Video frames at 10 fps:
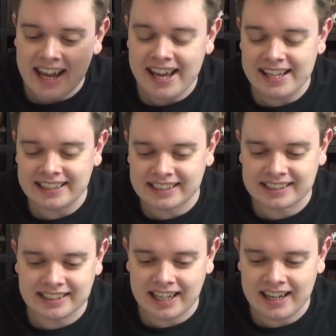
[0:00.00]

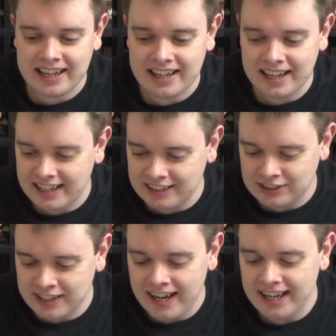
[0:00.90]
It's uh,
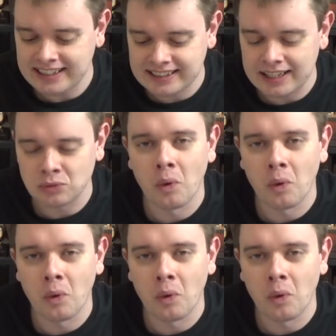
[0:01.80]
it's yeah, it's it's